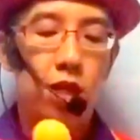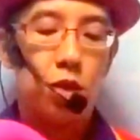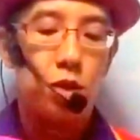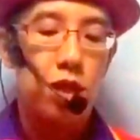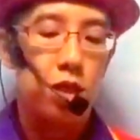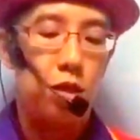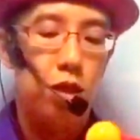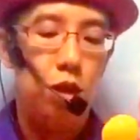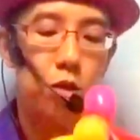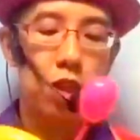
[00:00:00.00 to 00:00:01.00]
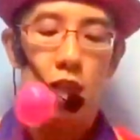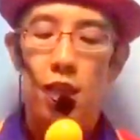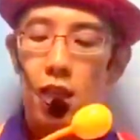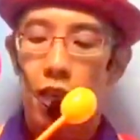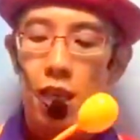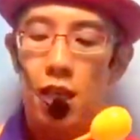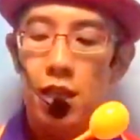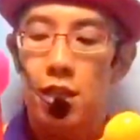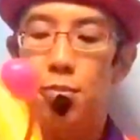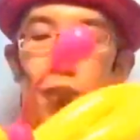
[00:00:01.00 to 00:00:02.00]
So this is going to look a
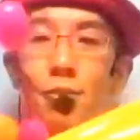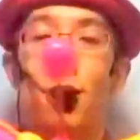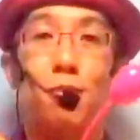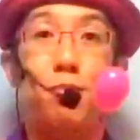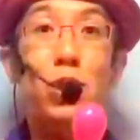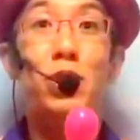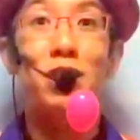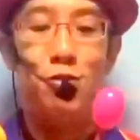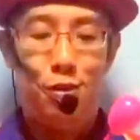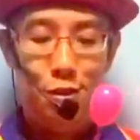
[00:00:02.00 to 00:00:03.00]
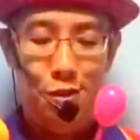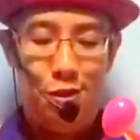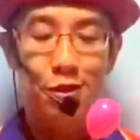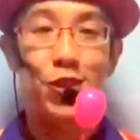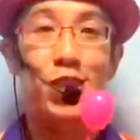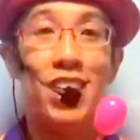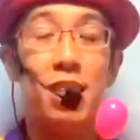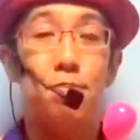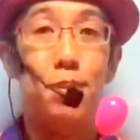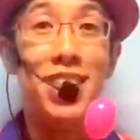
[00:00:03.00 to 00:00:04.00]
little bit more beautiful. So that's
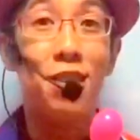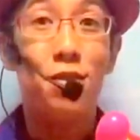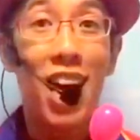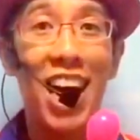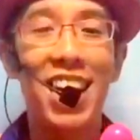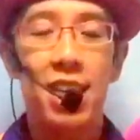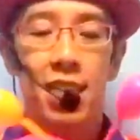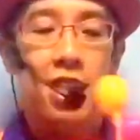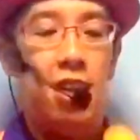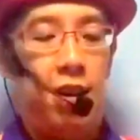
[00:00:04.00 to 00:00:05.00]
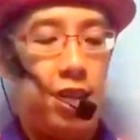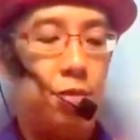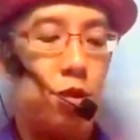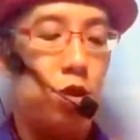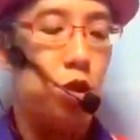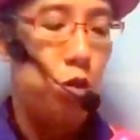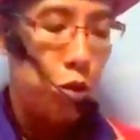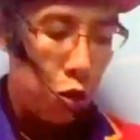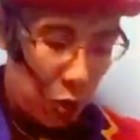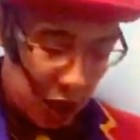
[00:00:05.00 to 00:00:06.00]
the butterfly. Alright, just going to show
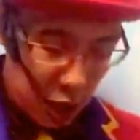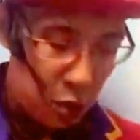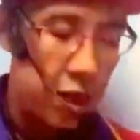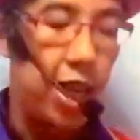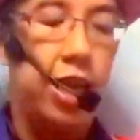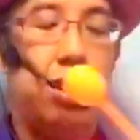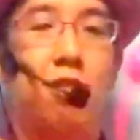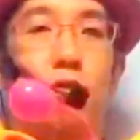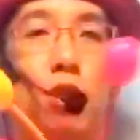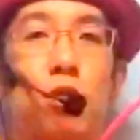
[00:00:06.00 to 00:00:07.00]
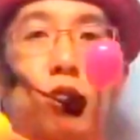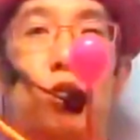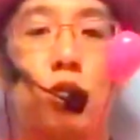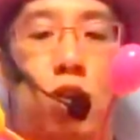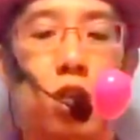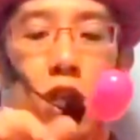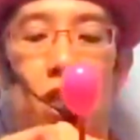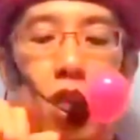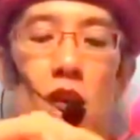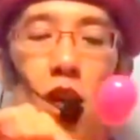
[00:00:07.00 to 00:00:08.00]
you what it looks like if you do not
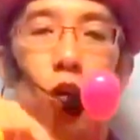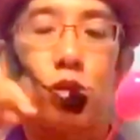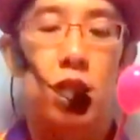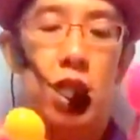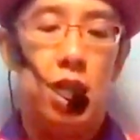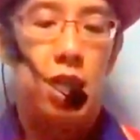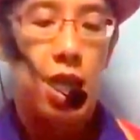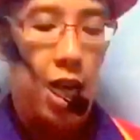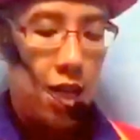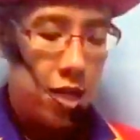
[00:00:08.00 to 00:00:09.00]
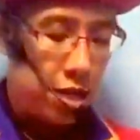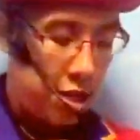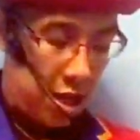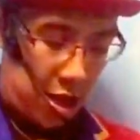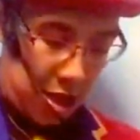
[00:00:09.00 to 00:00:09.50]
alternate the colors.